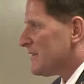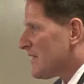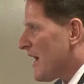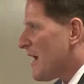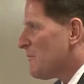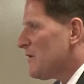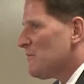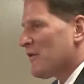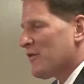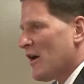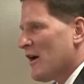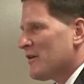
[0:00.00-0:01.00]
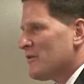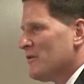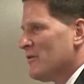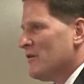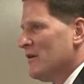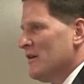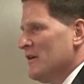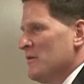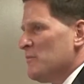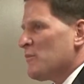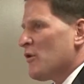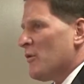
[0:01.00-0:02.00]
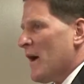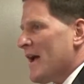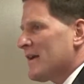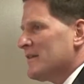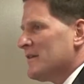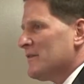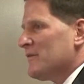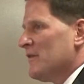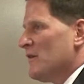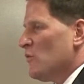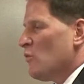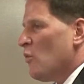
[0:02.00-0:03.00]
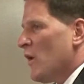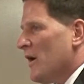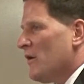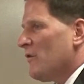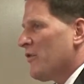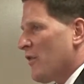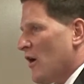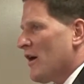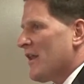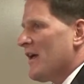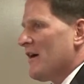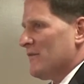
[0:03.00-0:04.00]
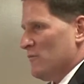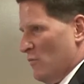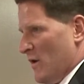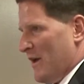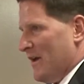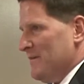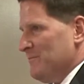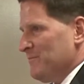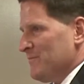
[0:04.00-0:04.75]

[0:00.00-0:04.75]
a timely, methodical, proactive, well thought out way.